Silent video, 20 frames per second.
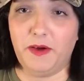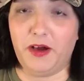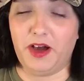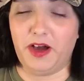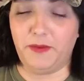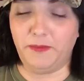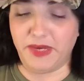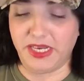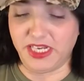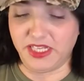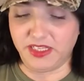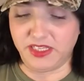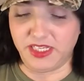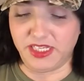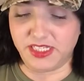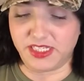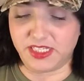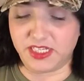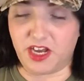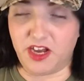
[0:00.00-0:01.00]
made a
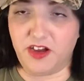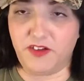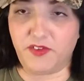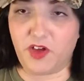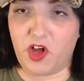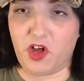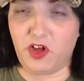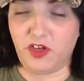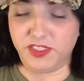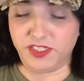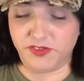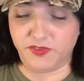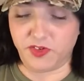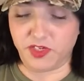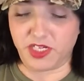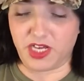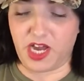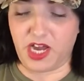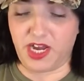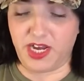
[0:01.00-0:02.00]
list of all
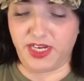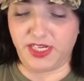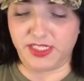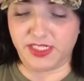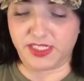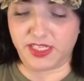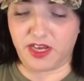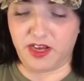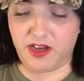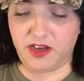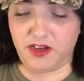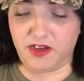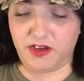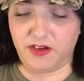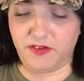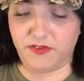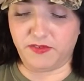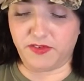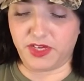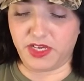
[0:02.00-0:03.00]
different kinds
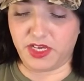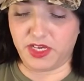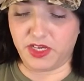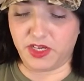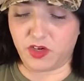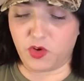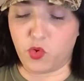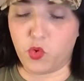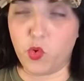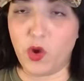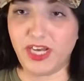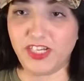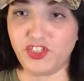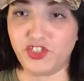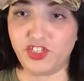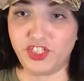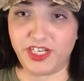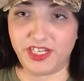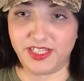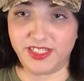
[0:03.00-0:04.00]
of
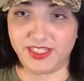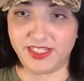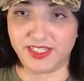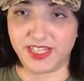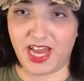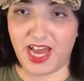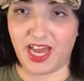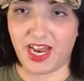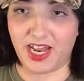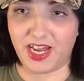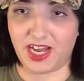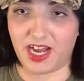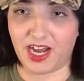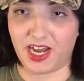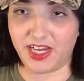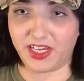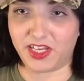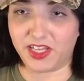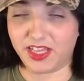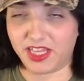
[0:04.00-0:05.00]
questions that
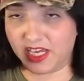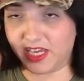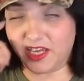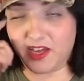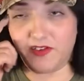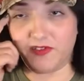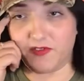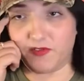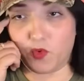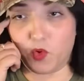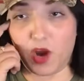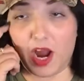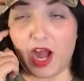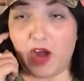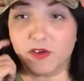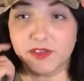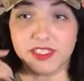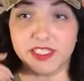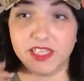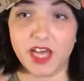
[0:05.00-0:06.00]
I could think of for
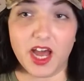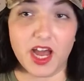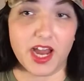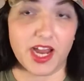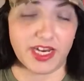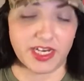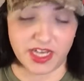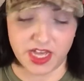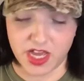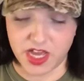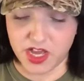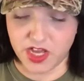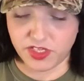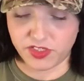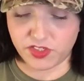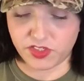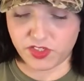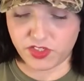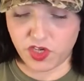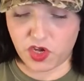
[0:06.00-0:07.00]
outside.
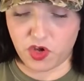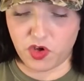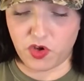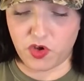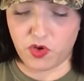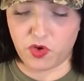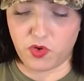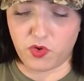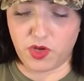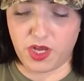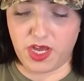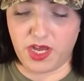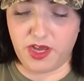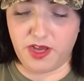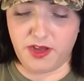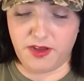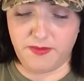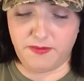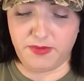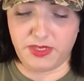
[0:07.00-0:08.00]

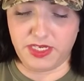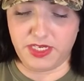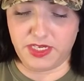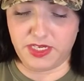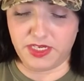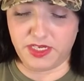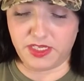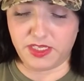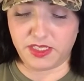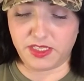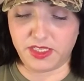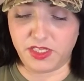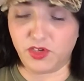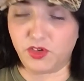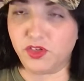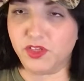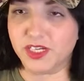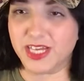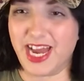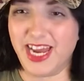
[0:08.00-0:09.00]
So
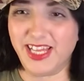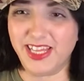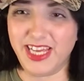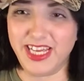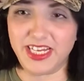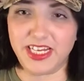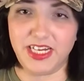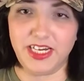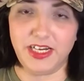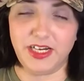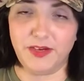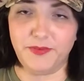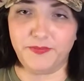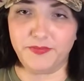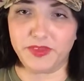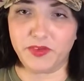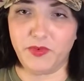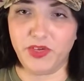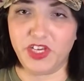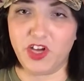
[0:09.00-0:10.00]
little kind of like
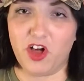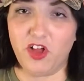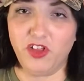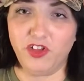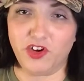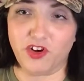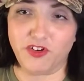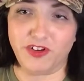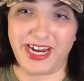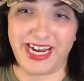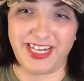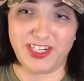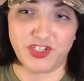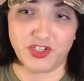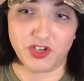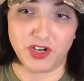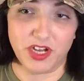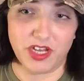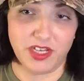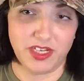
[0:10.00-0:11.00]
we call it our
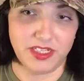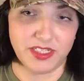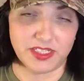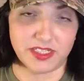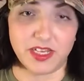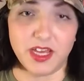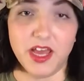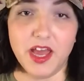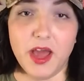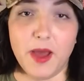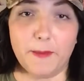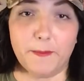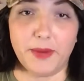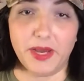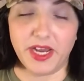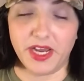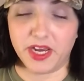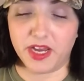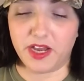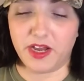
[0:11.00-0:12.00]
nature hunt,
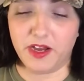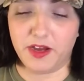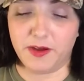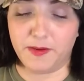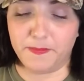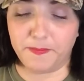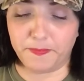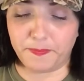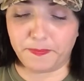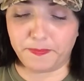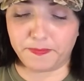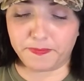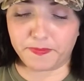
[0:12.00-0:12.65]
but kind